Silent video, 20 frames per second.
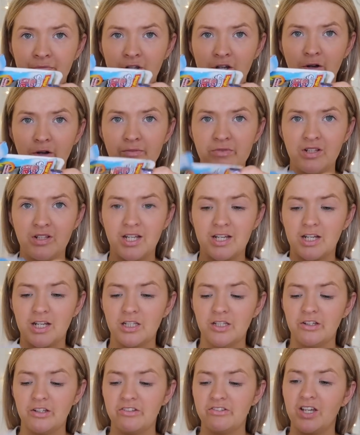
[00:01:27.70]
Comes in like
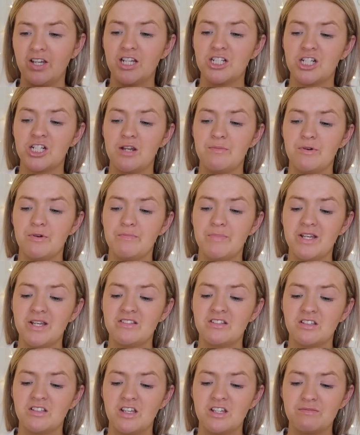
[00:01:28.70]
a little sachet, but
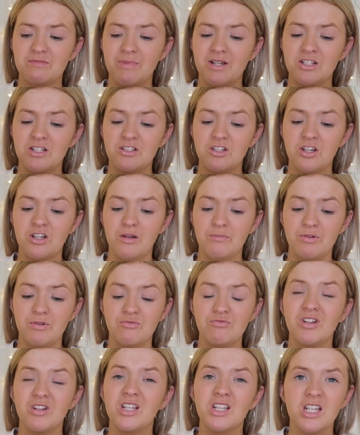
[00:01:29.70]
basically it's meant to be
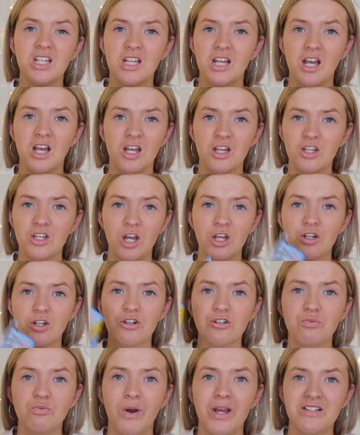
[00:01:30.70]
really a
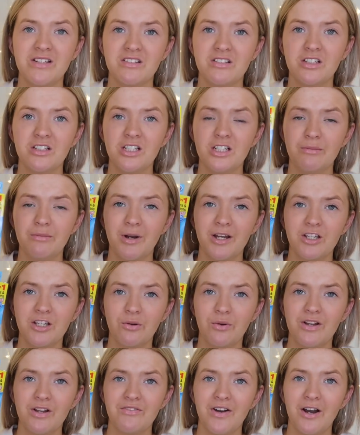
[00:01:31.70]
good way to clean your
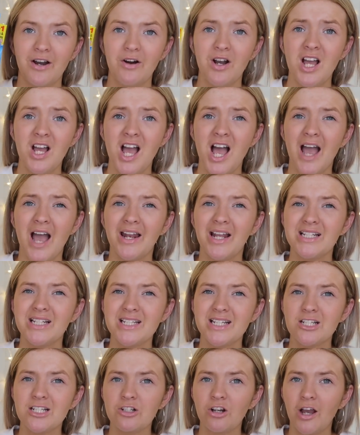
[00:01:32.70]
microwave out. And I
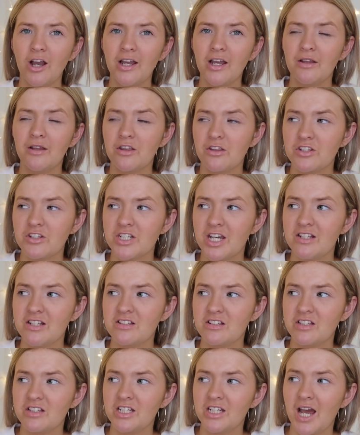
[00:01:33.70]
did try it the other day
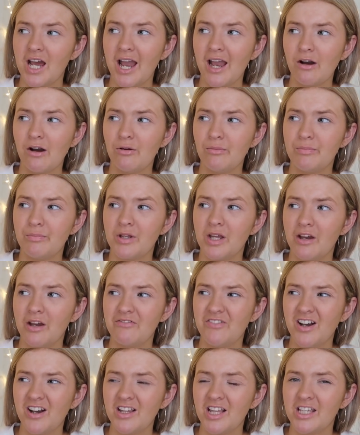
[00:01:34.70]
to clean it out, but I
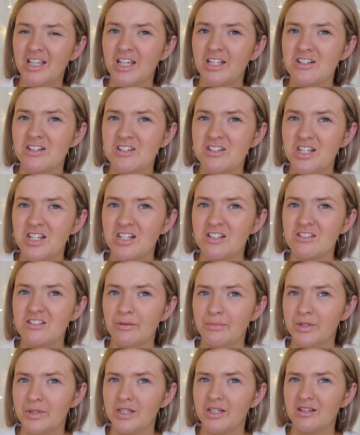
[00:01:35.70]
felt like it just needed
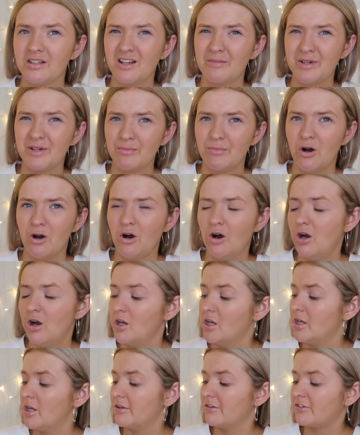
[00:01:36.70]
something a bit more.
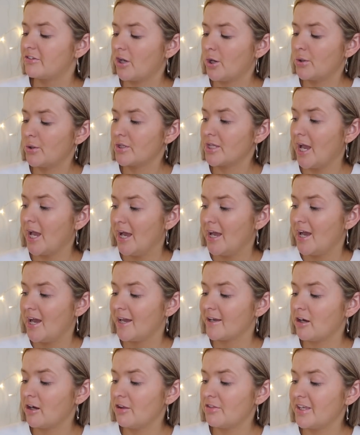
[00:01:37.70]
So yeah,
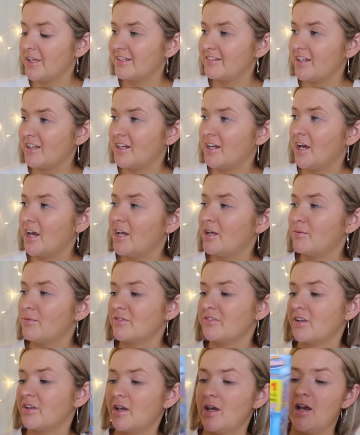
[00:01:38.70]
I got this and it
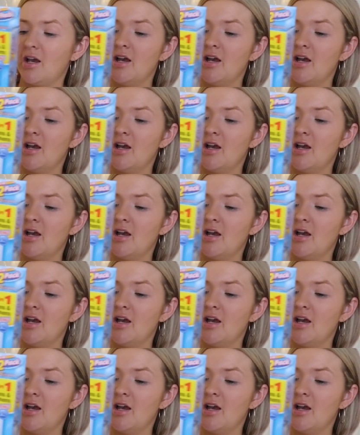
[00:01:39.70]
was